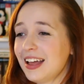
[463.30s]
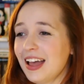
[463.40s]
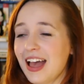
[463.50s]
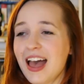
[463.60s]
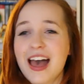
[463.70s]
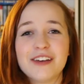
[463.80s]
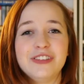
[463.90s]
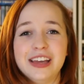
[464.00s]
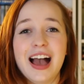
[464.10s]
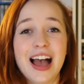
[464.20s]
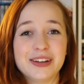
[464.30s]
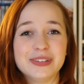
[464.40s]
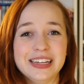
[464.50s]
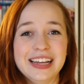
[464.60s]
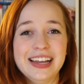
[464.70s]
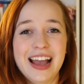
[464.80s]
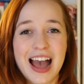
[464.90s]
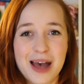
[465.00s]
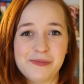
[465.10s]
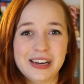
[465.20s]
heavy irony
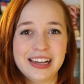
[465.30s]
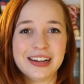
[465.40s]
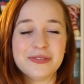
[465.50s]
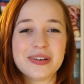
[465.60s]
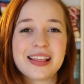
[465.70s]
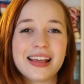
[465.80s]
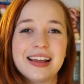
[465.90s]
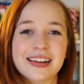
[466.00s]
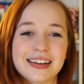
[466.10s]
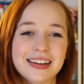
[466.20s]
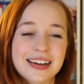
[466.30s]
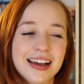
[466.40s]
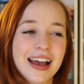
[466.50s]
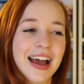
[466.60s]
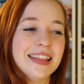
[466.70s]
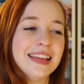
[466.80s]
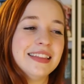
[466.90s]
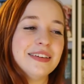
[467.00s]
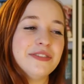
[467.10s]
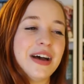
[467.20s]
happening within, and
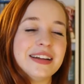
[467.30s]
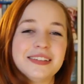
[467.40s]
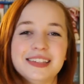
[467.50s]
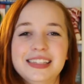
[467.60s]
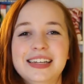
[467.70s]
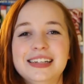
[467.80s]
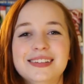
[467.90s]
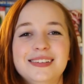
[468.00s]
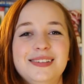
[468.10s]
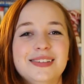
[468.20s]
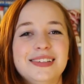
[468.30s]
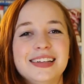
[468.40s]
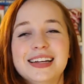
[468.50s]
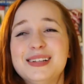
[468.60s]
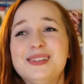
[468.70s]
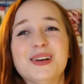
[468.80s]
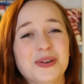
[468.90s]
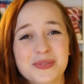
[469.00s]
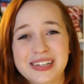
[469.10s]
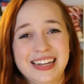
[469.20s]
then the final scene is just like
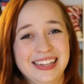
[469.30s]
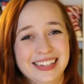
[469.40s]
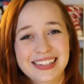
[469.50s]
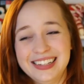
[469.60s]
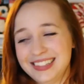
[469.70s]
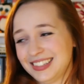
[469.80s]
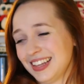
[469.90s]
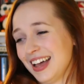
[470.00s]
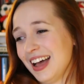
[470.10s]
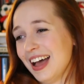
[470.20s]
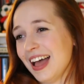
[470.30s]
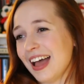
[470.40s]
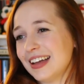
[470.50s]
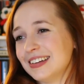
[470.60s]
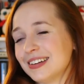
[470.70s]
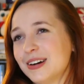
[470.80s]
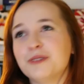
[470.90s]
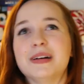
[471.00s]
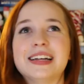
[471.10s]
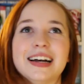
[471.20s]
so ridiculous. And
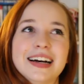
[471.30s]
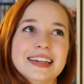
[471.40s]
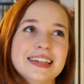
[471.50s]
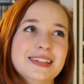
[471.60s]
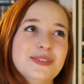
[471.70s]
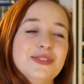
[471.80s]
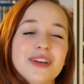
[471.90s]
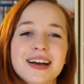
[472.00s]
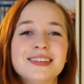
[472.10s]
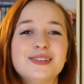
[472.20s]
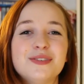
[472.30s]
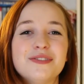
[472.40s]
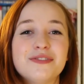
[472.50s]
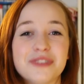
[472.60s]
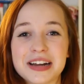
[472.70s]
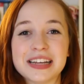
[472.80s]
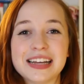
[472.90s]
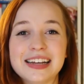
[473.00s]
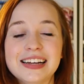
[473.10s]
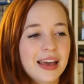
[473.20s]
oh my god, it's just
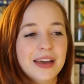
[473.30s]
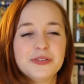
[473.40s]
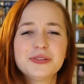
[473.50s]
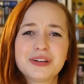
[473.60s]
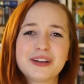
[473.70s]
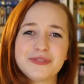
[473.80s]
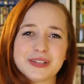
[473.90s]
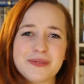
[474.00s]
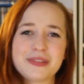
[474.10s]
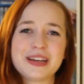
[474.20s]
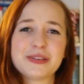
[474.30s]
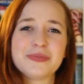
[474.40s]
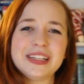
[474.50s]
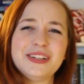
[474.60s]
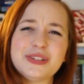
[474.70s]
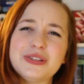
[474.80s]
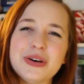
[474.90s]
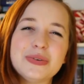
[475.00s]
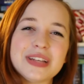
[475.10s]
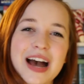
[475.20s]
funny. If you're looking for something that really just
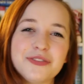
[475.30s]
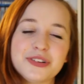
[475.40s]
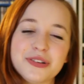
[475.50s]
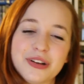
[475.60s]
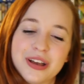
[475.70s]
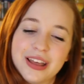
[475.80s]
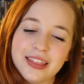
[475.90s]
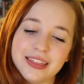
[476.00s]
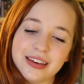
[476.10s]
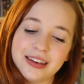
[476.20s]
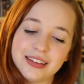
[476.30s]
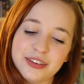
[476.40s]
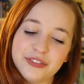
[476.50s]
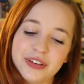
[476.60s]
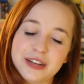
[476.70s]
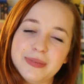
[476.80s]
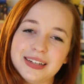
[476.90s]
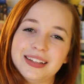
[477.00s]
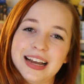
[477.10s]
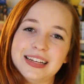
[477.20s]
goes after the
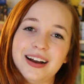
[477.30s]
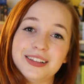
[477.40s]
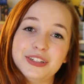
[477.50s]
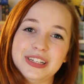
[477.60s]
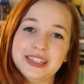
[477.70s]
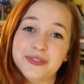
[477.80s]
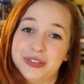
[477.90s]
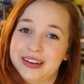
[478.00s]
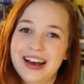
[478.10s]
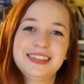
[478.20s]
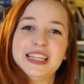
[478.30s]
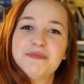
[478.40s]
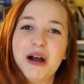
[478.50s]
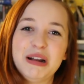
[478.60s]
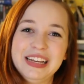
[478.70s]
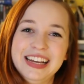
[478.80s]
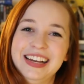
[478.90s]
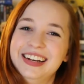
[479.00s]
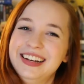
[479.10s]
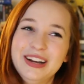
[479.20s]
fundamental ideologies of the Nazi party,